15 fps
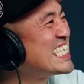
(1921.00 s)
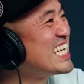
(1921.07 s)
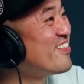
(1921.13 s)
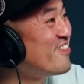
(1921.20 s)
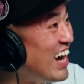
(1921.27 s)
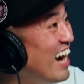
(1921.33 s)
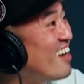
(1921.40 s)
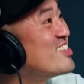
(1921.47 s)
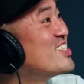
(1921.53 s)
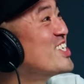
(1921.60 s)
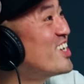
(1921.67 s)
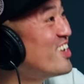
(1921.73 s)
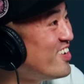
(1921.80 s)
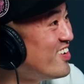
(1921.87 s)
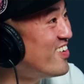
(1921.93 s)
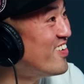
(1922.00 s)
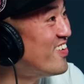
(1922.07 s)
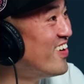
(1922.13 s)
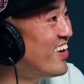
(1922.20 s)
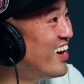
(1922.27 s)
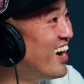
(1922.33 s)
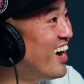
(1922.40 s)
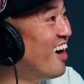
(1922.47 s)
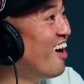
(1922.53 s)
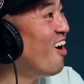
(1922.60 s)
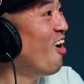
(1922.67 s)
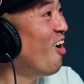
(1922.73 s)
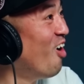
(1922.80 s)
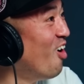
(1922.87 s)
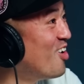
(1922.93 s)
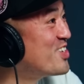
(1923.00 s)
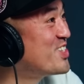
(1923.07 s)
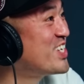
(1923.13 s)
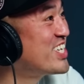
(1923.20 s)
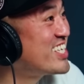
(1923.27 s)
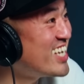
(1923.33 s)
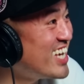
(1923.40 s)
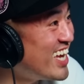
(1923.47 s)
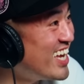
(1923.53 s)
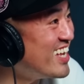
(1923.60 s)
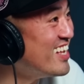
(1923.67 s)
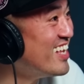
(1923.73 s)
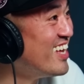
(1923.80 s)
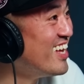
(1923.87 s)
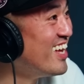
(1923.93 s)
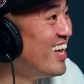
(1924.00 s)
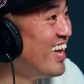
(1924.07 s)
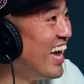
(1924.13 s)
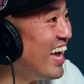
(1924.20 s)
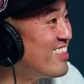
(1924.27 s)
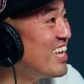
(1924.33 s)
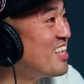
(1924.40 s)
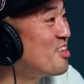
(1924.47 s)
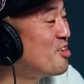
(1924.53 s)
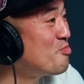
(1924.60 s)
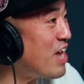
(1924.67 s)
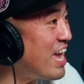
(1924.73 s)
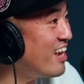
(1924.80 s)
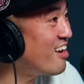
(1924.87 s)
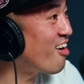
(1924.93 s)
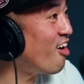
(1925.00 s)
she found you. Oh shit! And then you paid